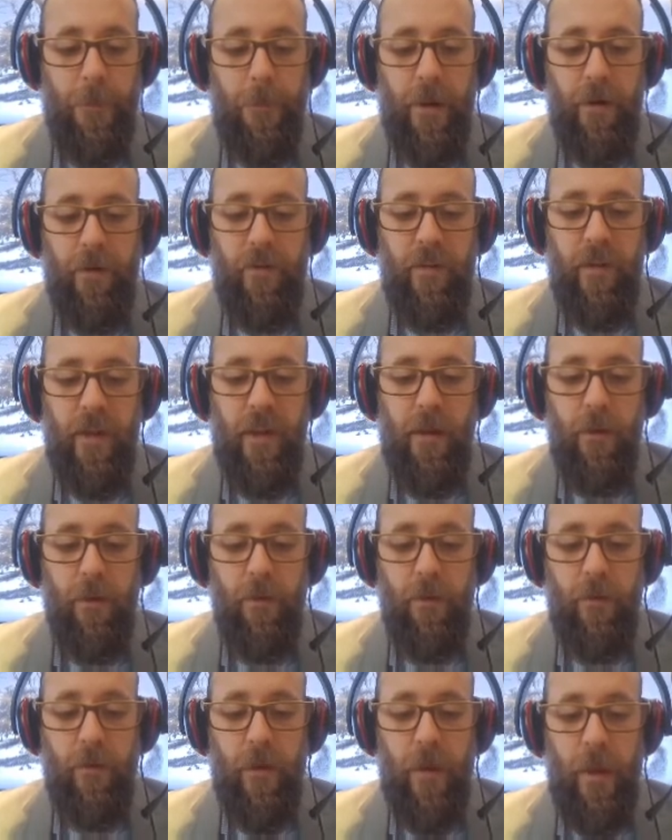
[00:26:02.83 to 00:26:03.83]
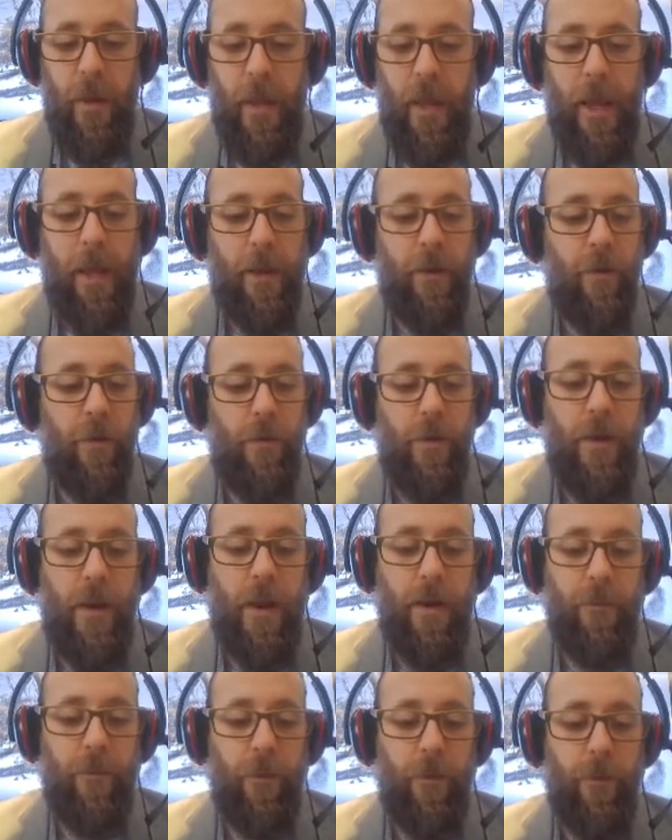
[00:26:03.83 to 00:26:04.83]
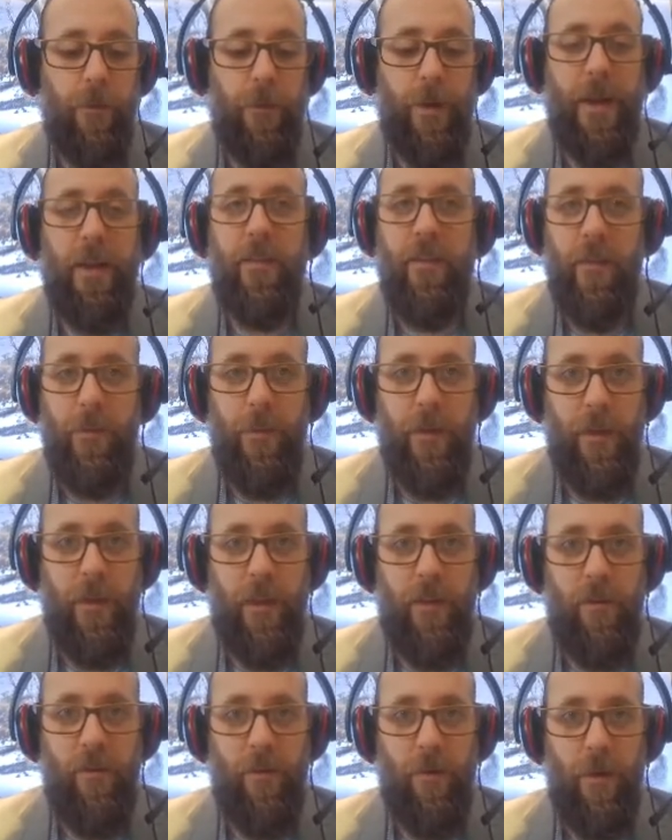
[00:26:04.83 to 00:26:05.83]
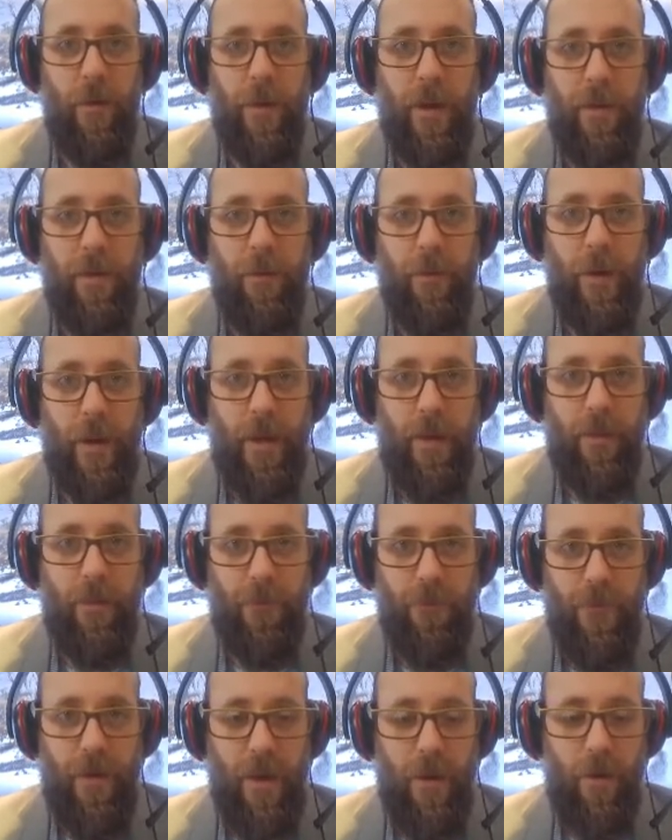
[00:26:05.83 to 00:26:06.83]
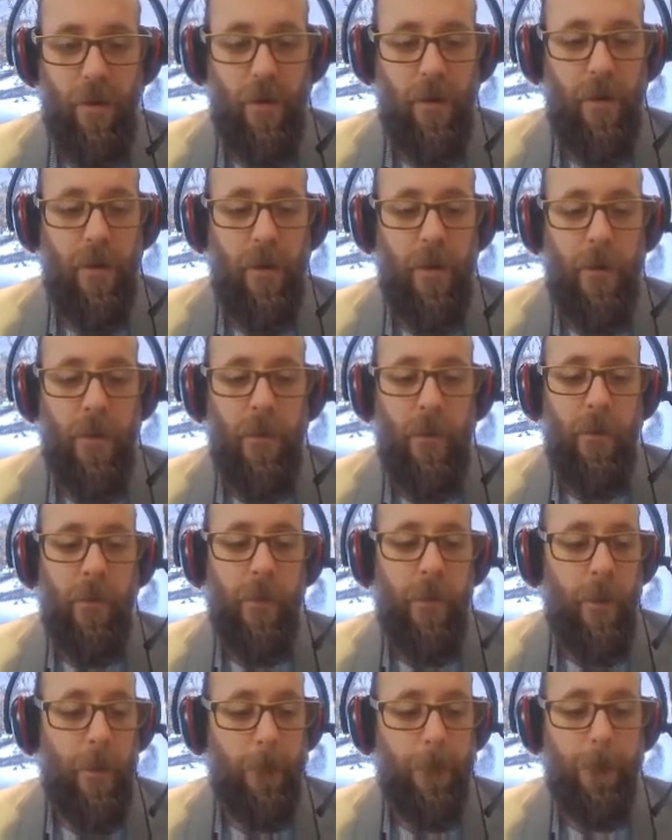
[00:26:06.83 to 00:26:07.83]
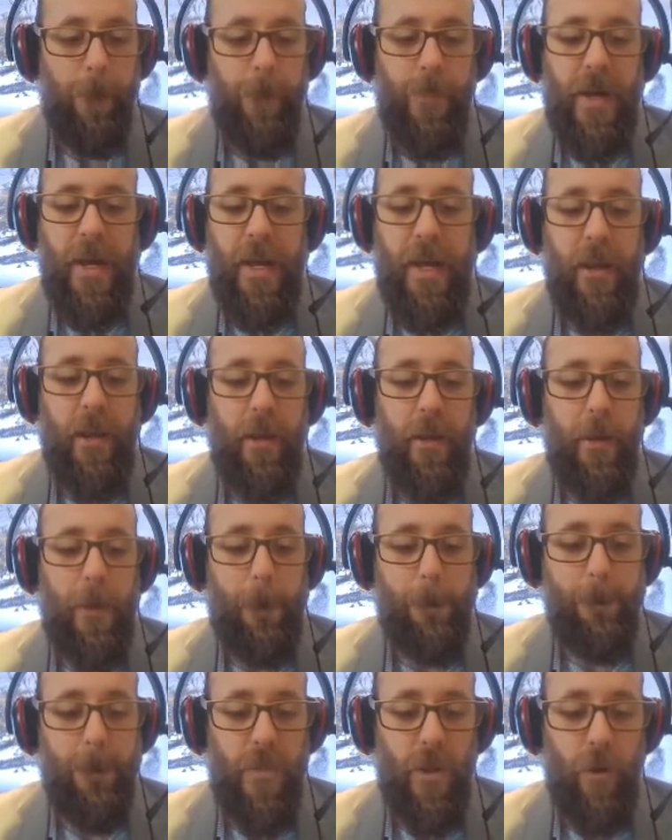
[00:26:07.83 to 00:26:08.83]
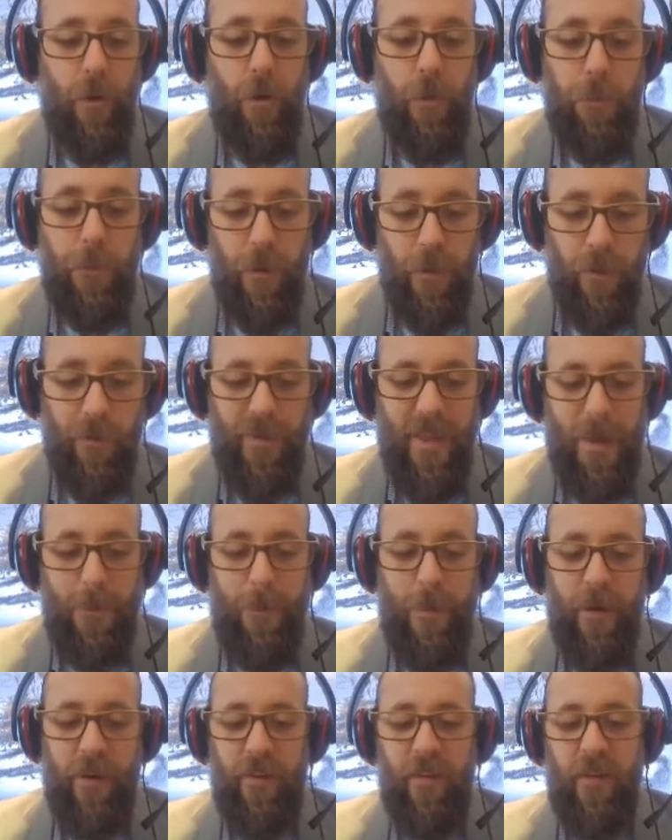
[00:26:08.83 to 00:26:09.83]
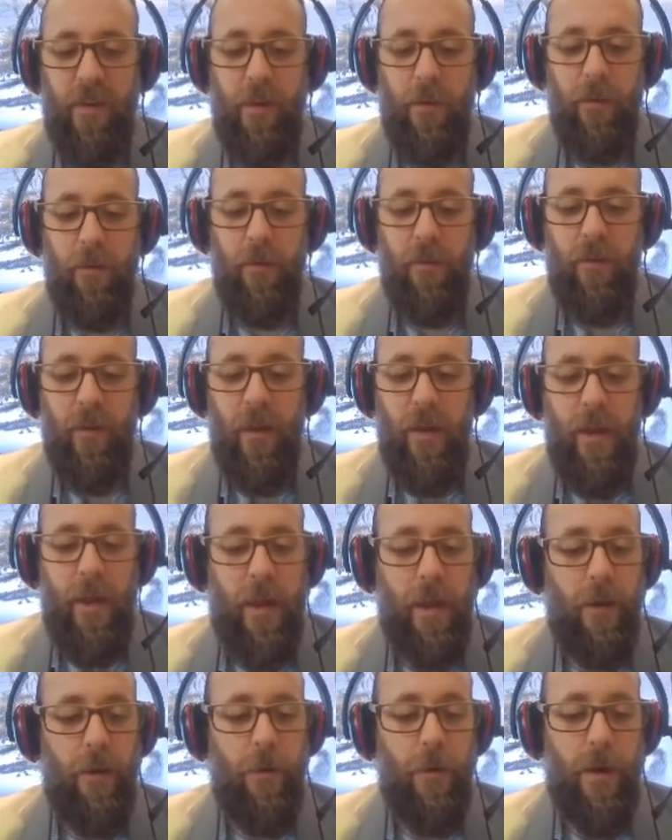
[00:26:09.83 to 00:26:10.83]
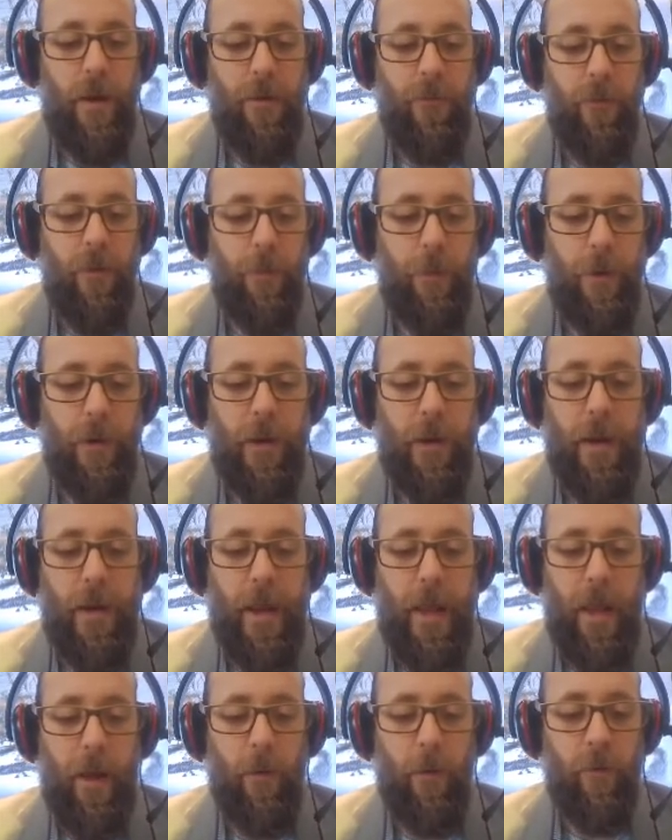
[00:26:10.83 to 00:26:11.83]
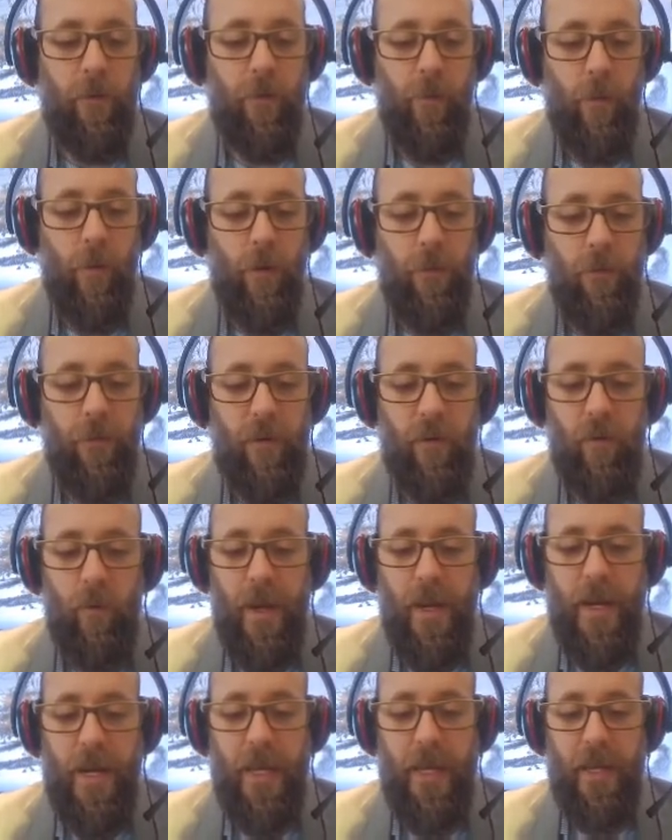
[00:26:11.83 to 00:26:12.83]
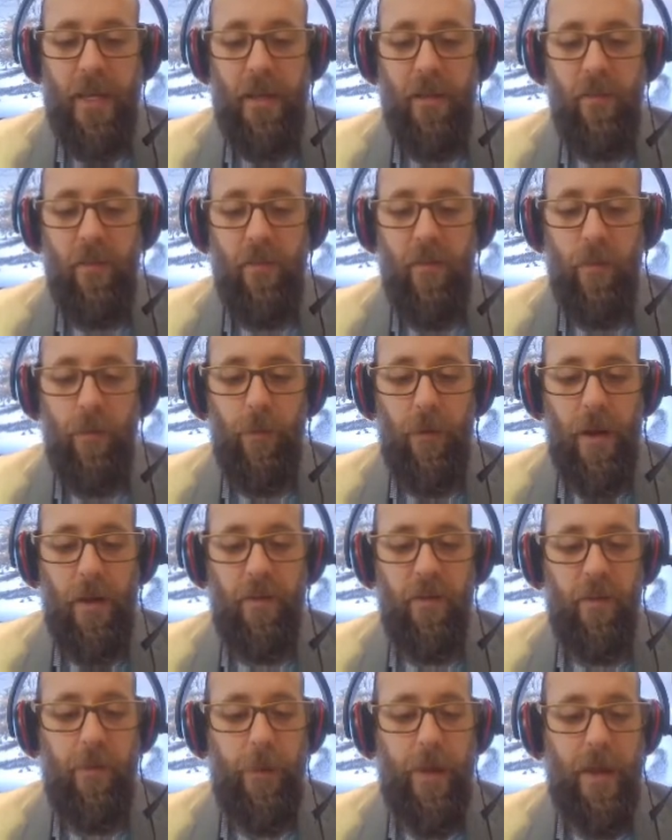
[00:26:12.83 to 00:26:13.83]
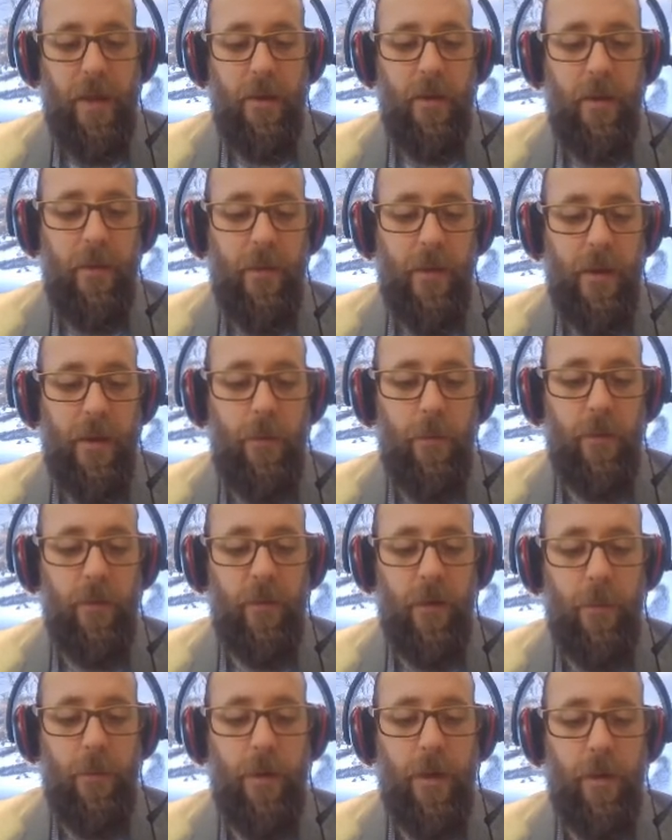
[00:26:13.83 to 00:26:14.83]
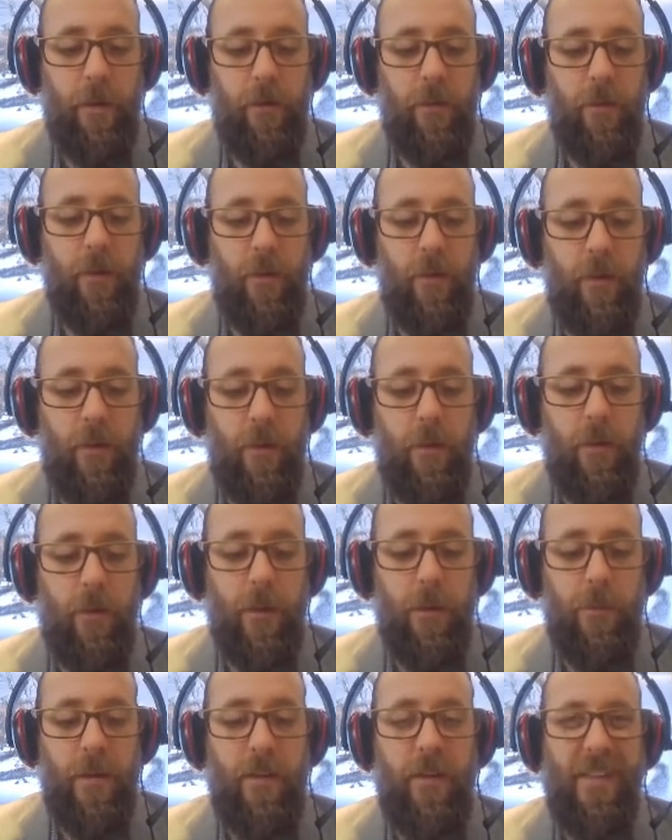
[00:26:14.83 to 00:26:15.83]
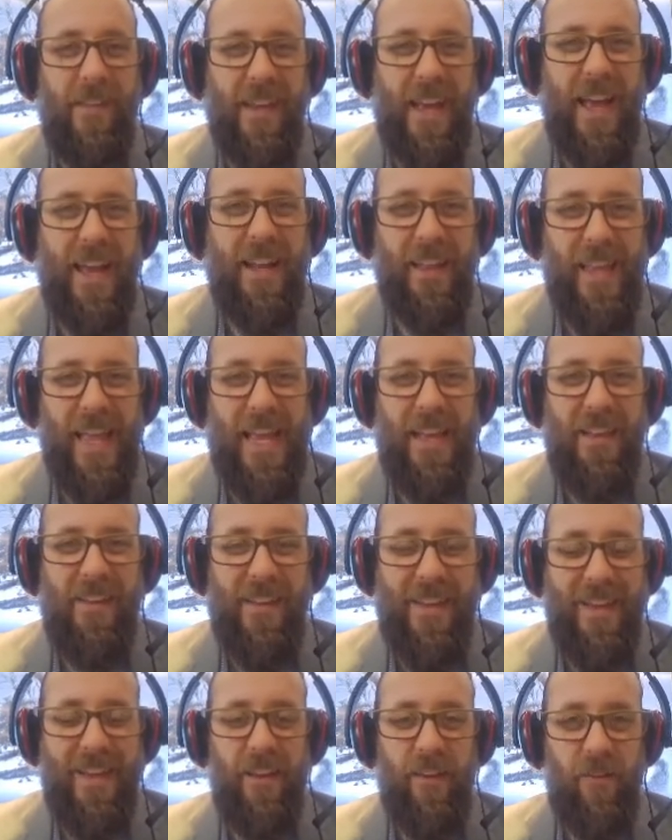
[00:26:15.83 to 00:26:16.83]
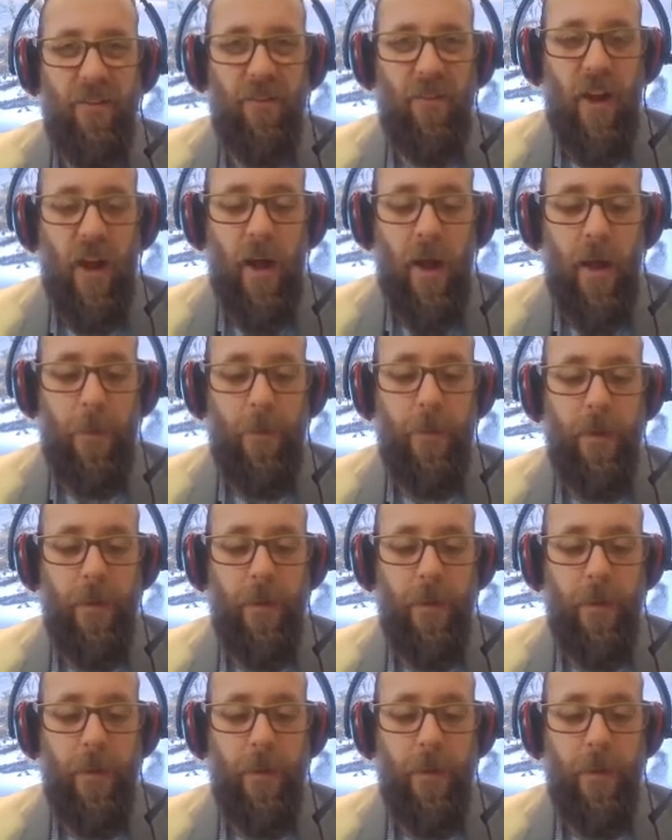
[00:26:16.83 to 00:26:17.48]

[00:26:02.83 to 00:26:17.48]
Buck's heels and who never Pike's the malingerer, by the way, the faker. Pike, who pulled at Buck's heels and who never put an ounce more of his weight against the breastband than he was compelled to do. That means he's kind of lazy at his job.